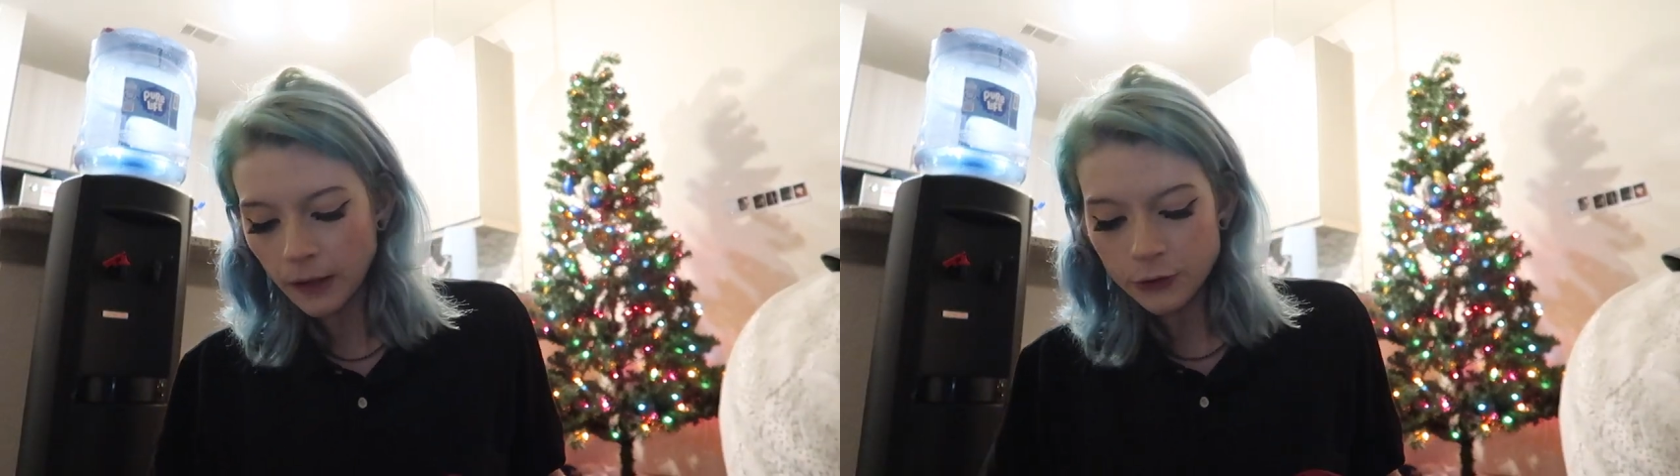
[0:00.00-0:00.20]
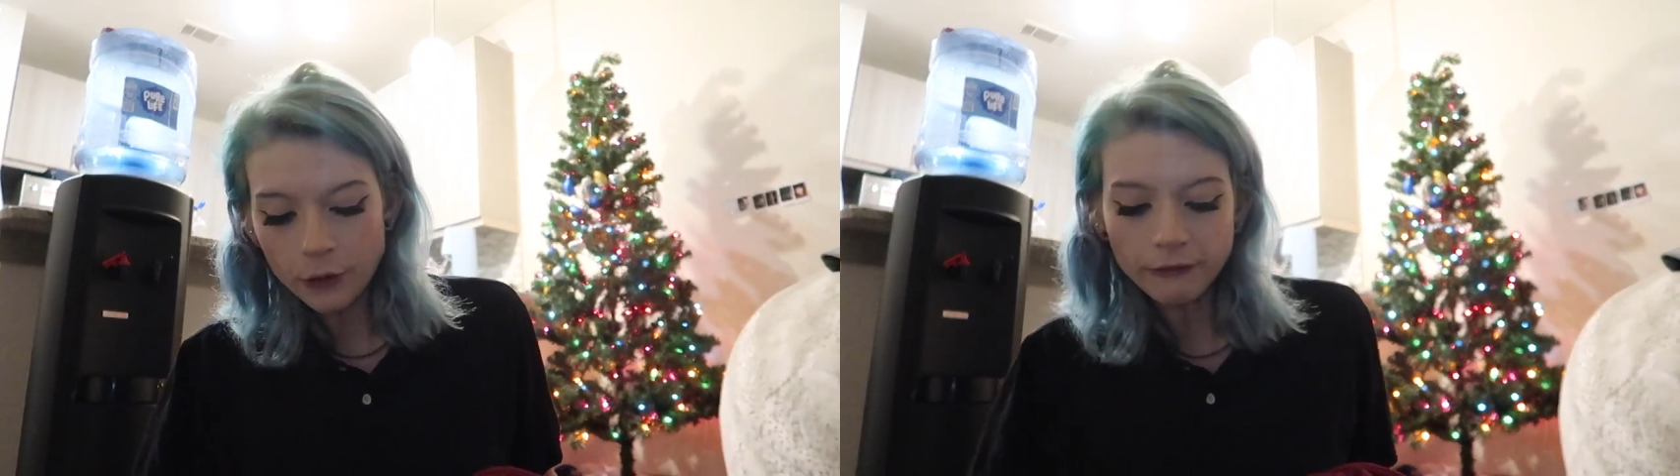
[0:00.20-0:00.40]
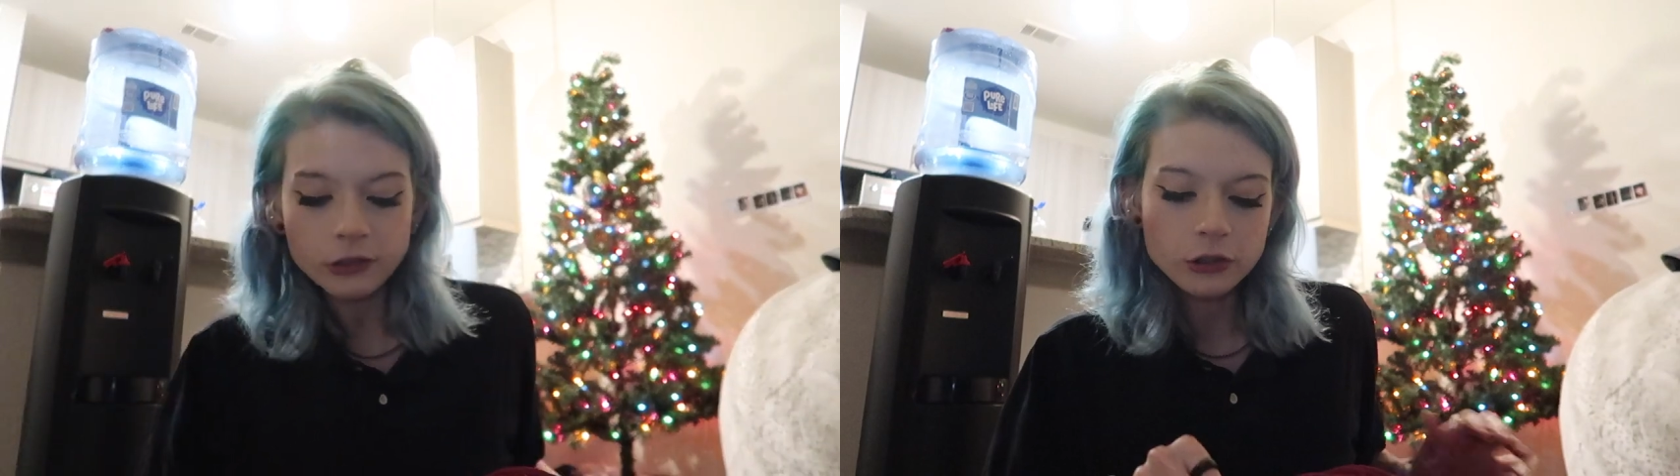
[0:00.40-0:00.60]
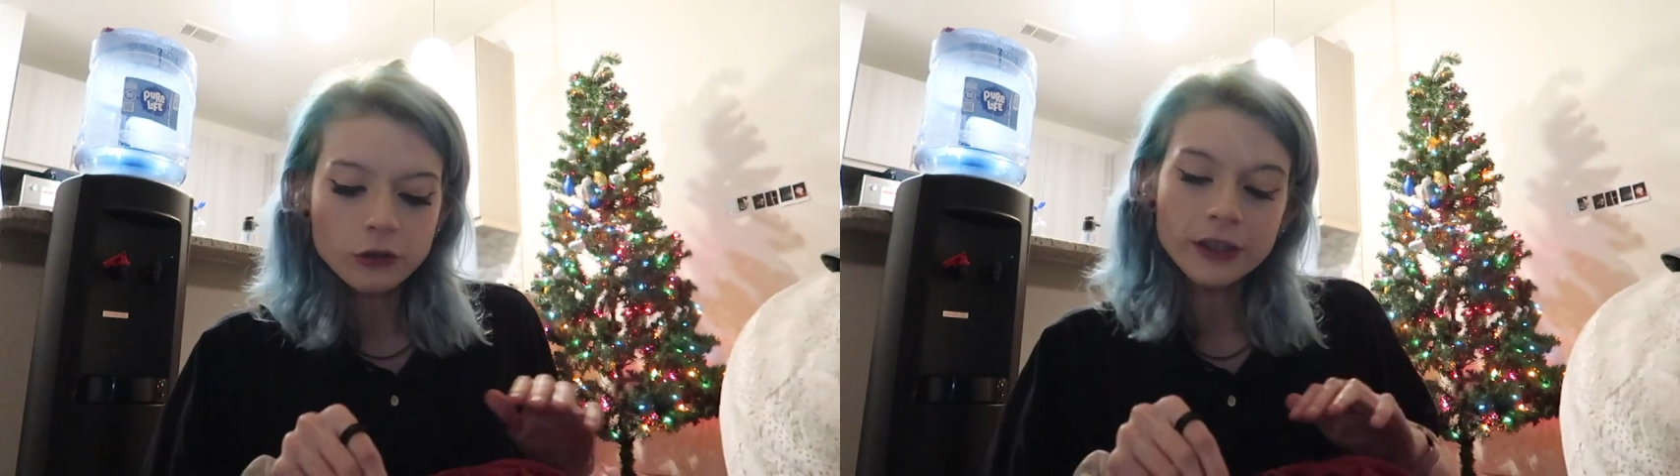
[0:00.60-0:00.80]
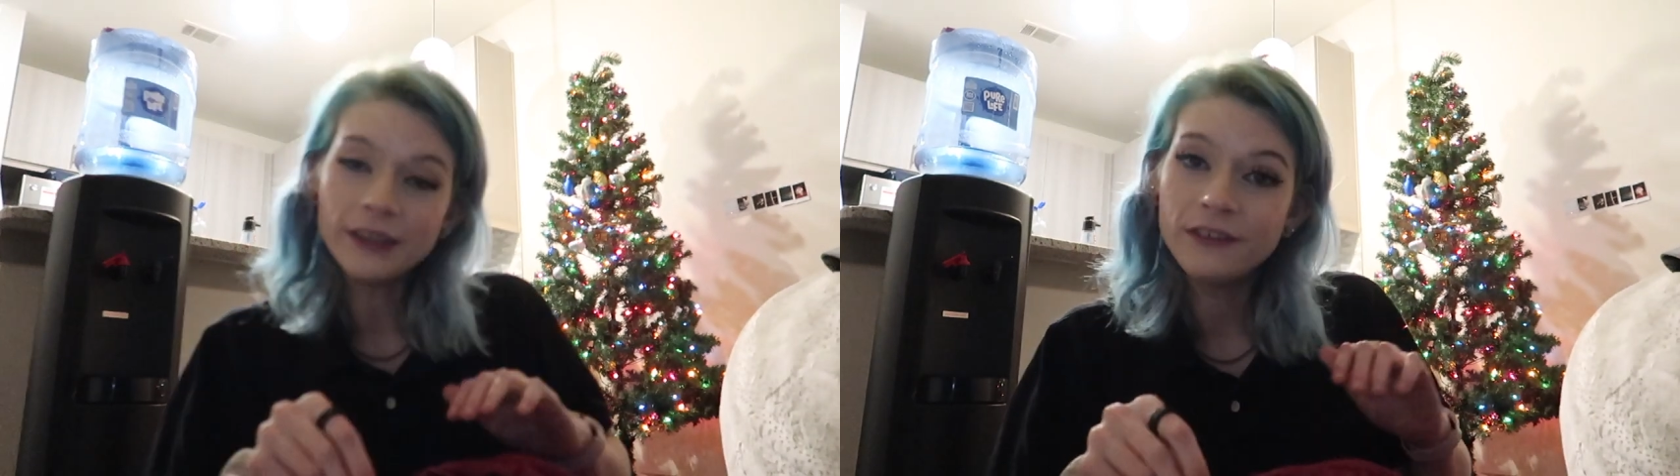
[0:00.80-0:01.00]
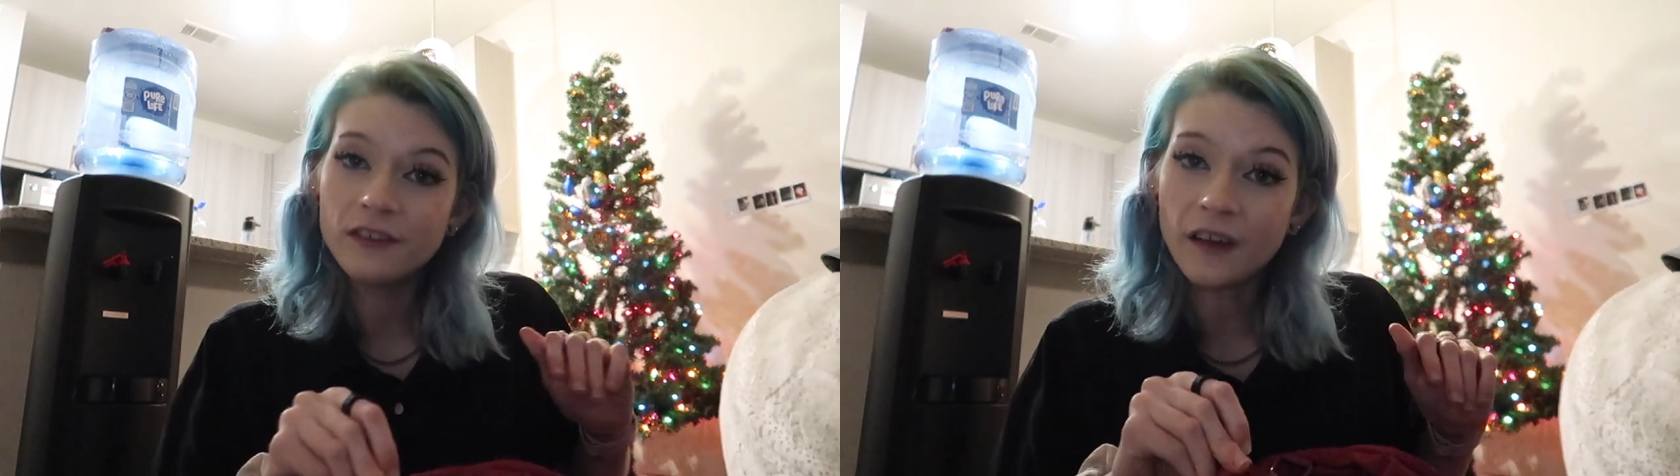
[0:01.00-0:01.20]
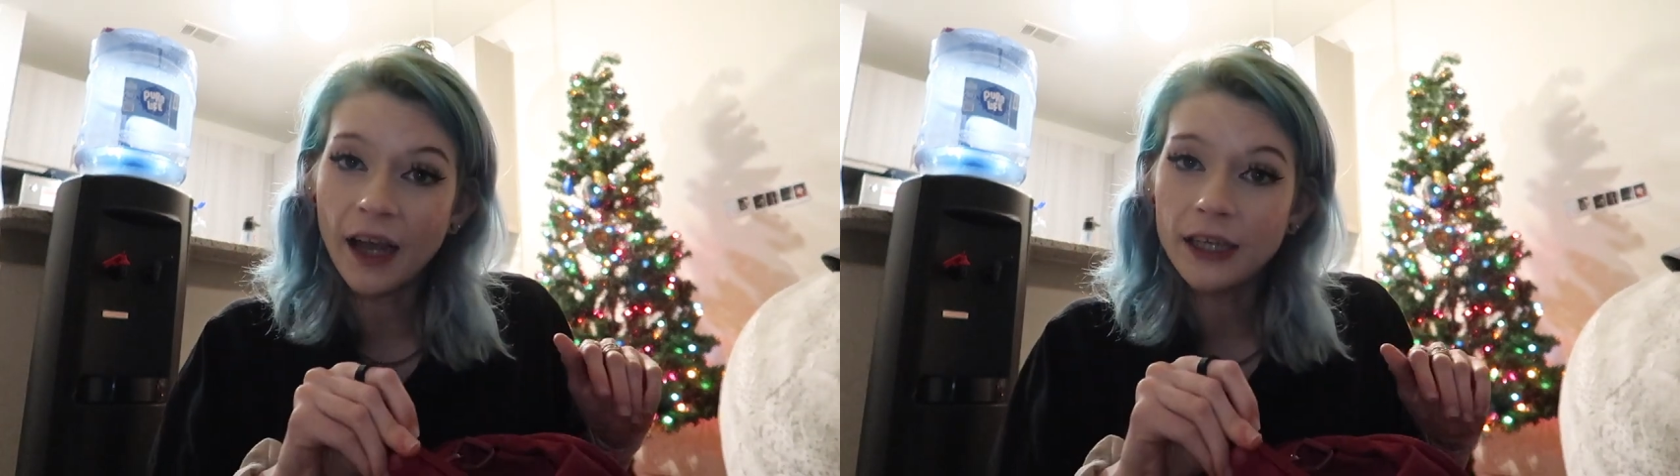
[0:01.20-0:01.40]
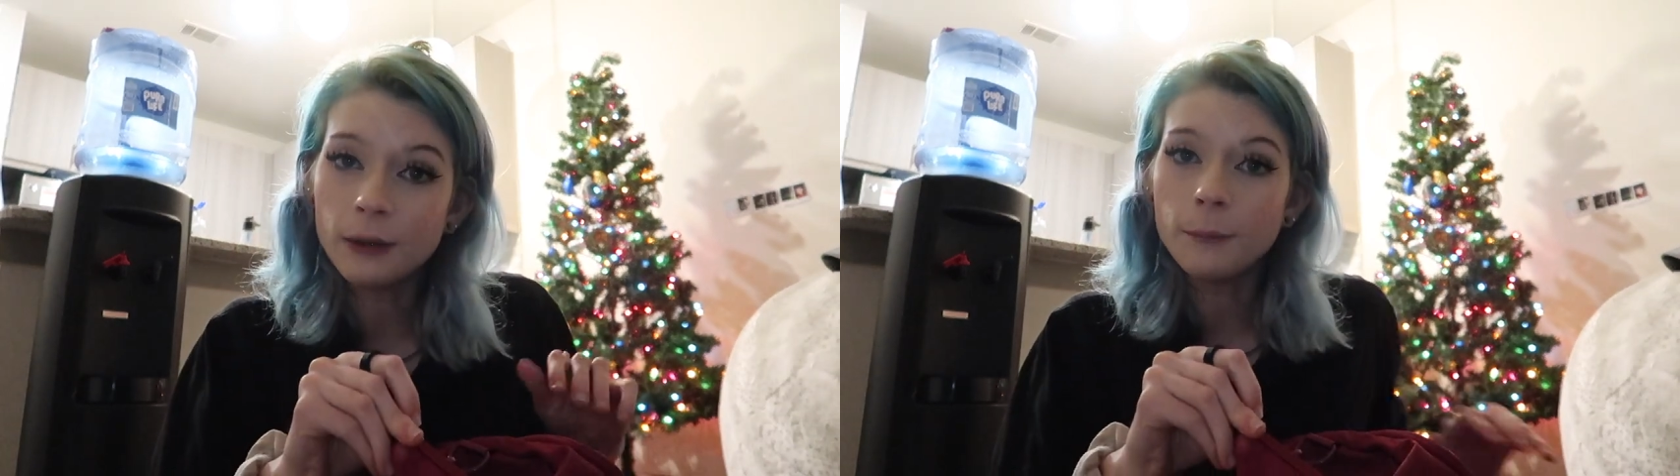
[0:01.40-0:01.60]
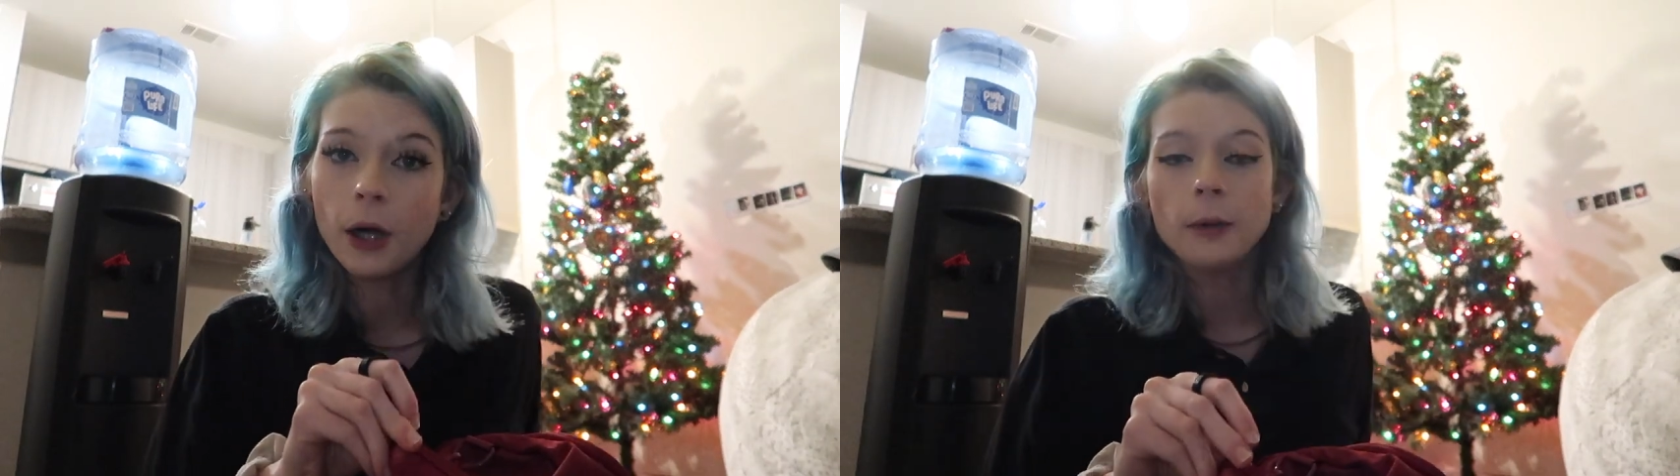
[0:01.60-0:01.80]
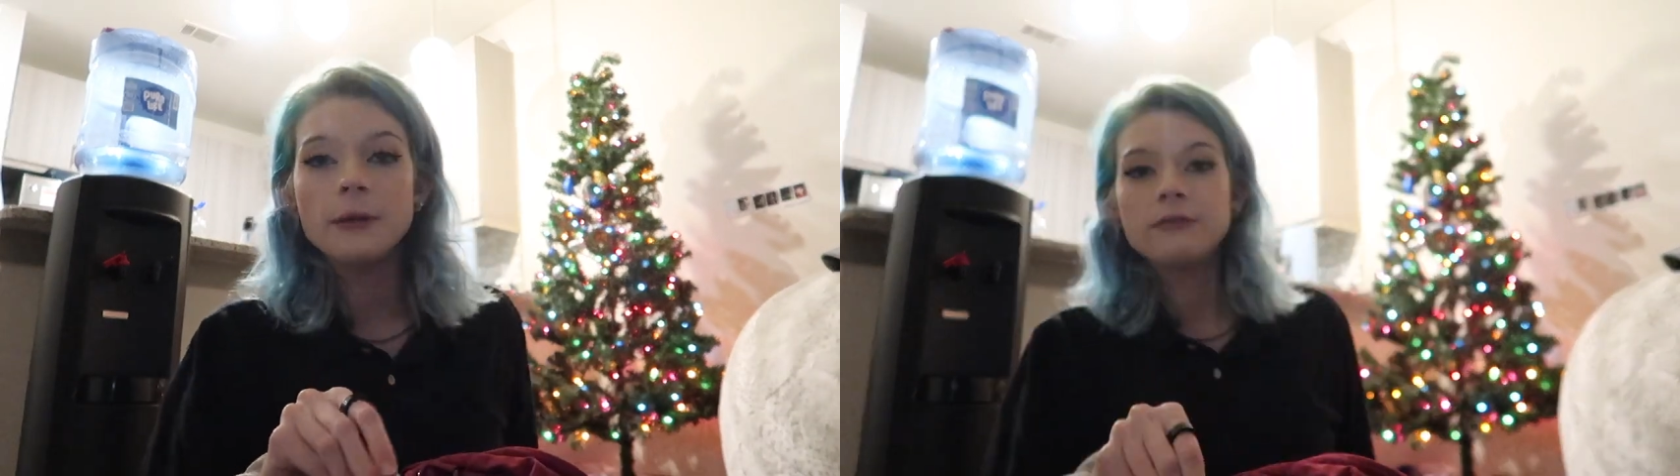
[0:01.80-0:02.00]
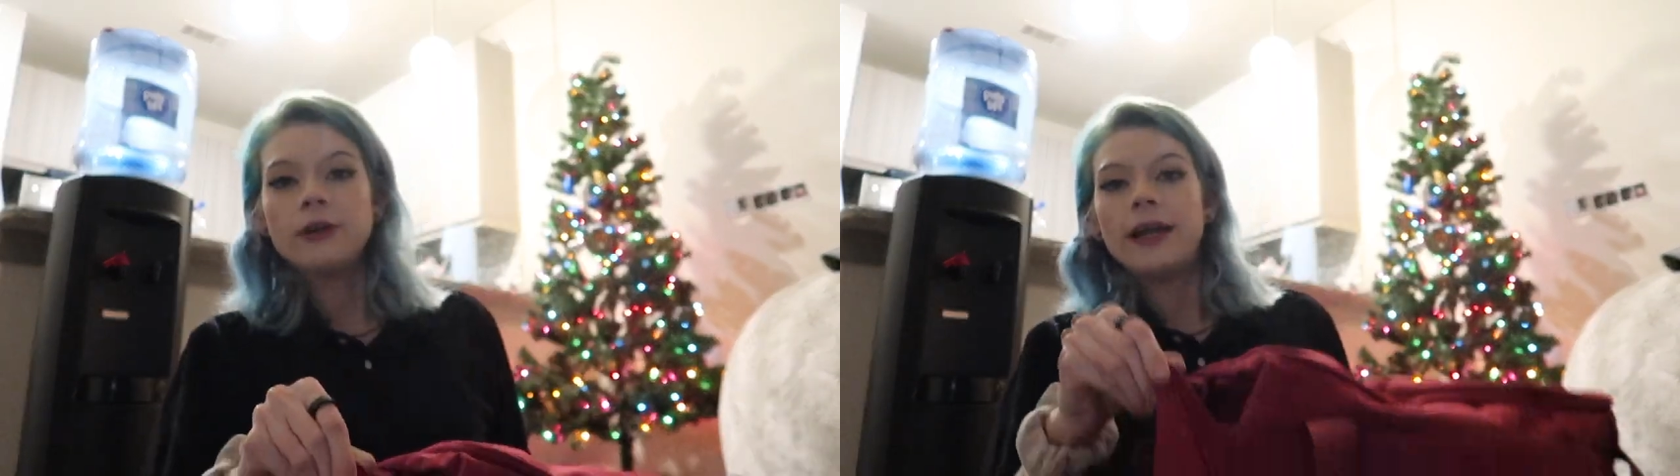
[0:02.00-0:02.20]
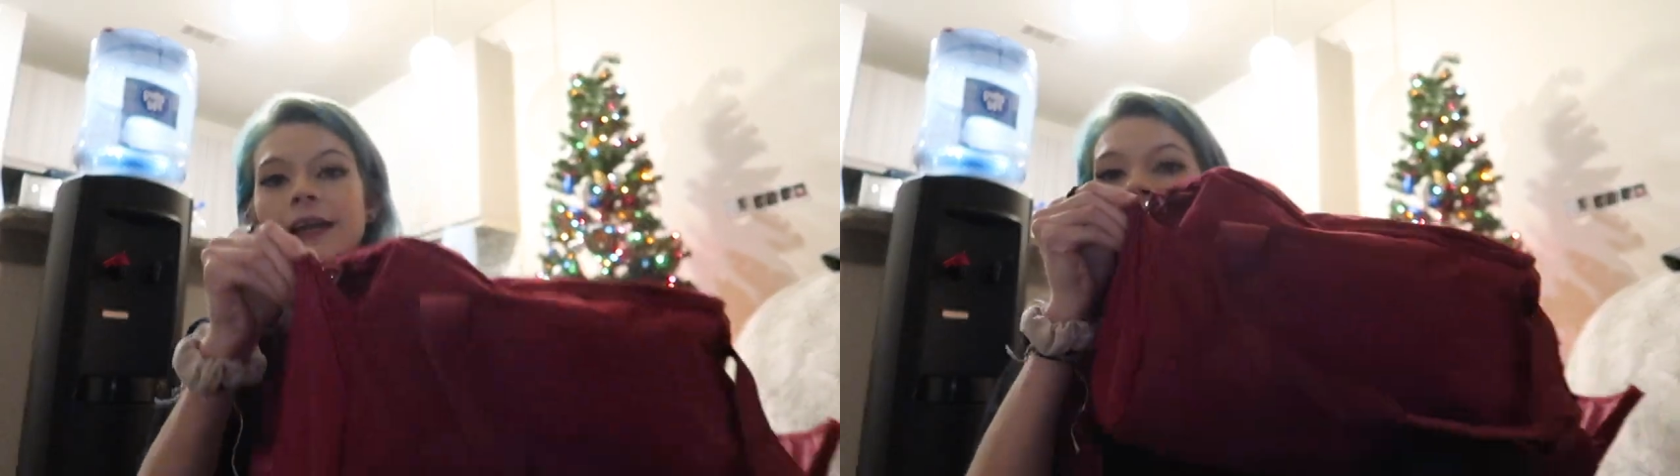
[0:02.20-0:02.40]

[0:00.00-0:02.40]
You have a little nice side compartment right